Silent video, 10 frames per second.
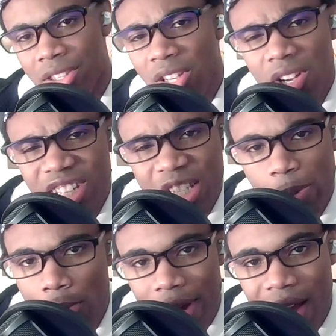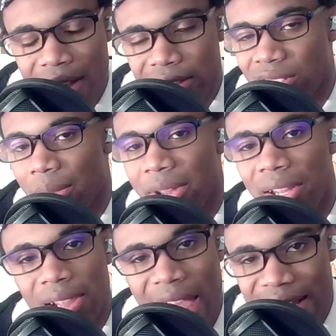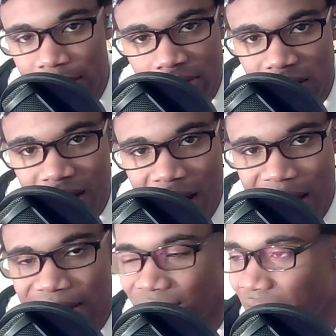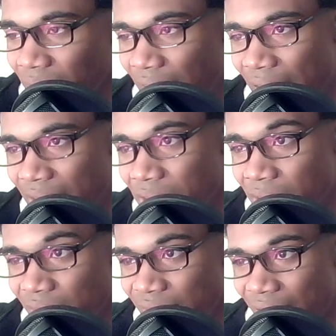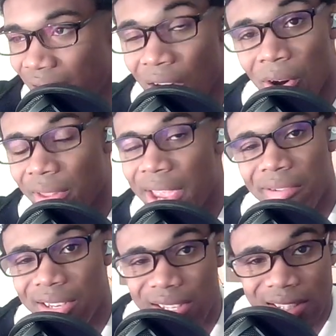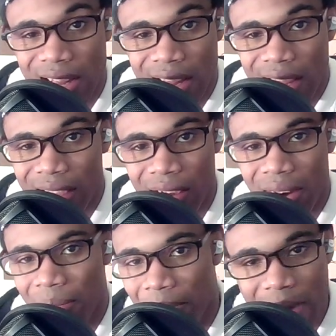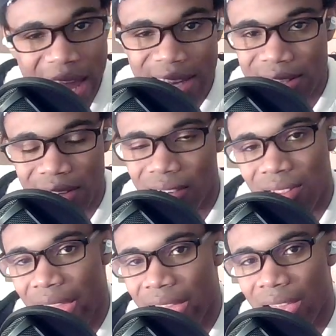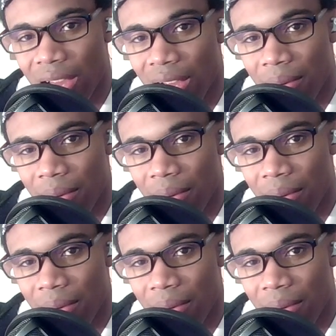Sure, these blue macaws are some of the last of their kind, so like you can say, oh, they were just gonna mate or like